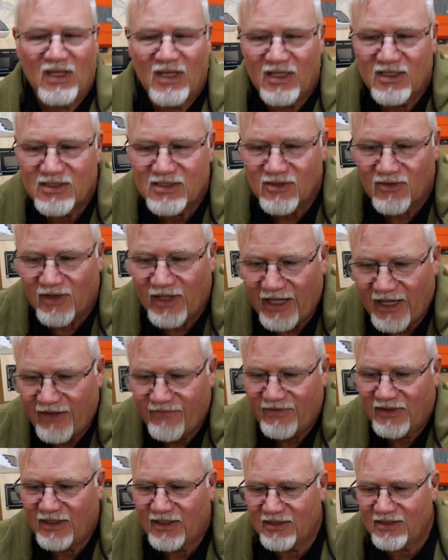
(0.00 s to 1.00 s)
And so
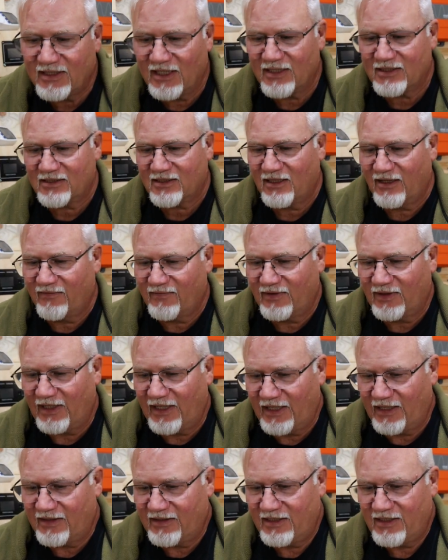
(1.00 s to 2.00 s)
having a dust cover
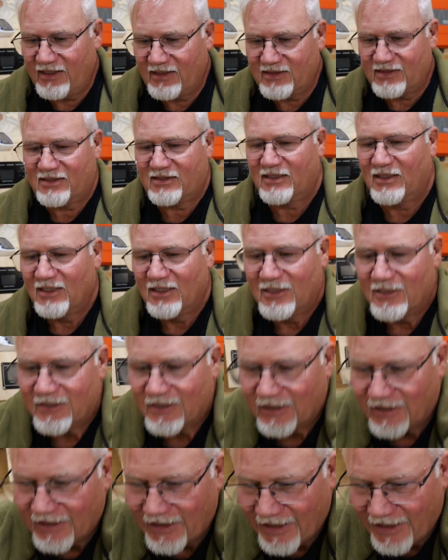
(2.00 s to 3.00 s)
like this
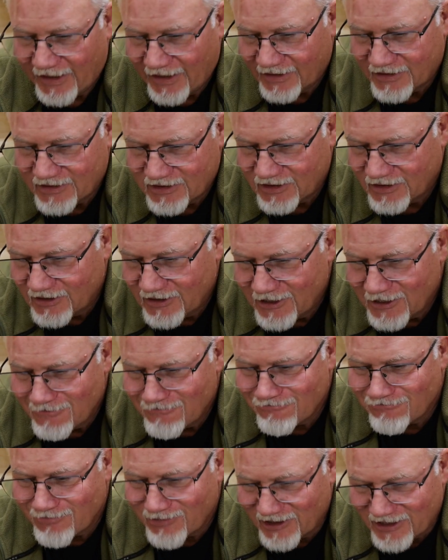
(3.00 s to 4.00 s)
can actually
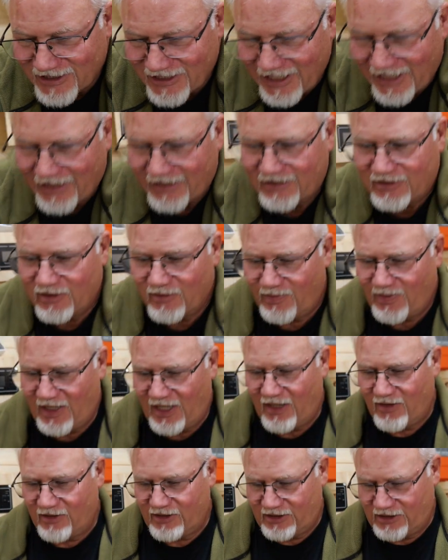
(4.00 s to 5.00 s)
protect your
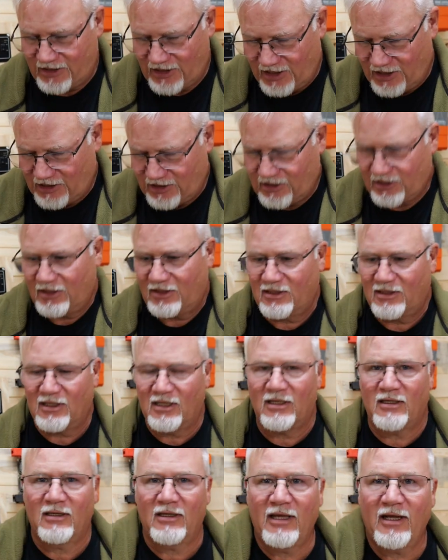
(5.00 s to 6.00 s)
power station.
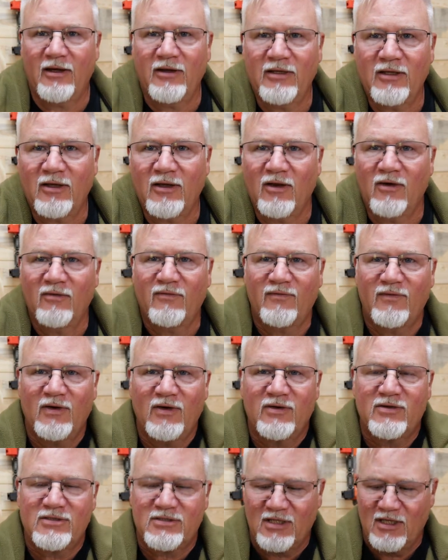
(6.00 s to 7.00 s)
And there you go,
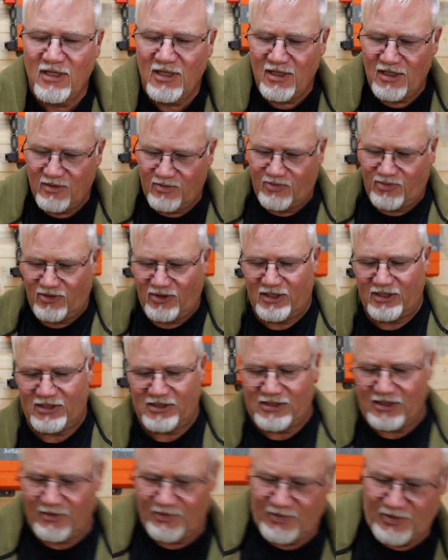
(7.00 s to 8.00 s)
folks. Pretty
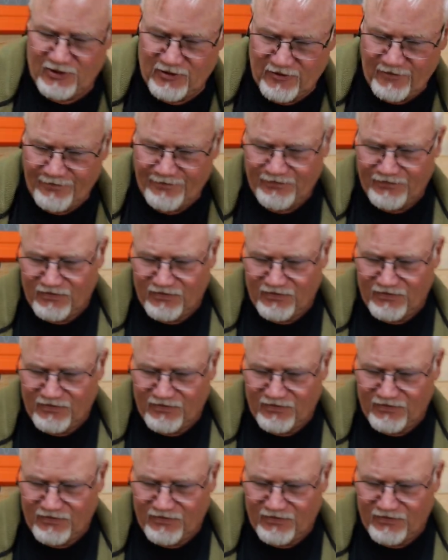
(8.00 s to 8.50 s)
simple.